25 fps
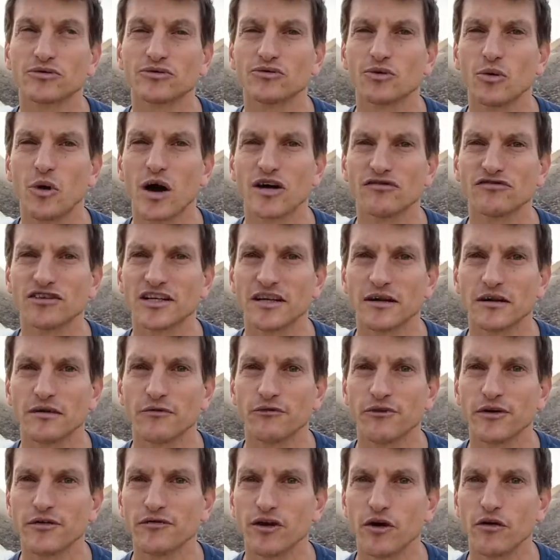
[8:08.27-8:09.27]

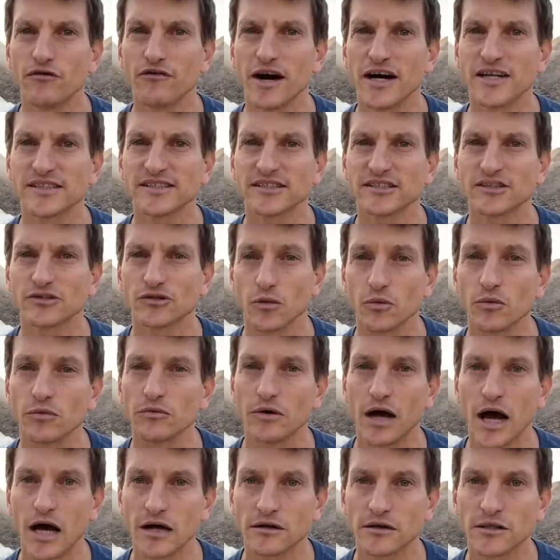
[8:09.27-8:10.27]
250 of us, so
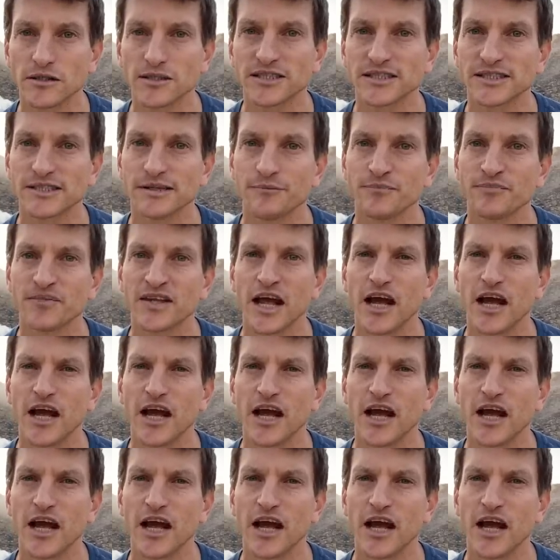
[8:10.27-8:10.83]
adults,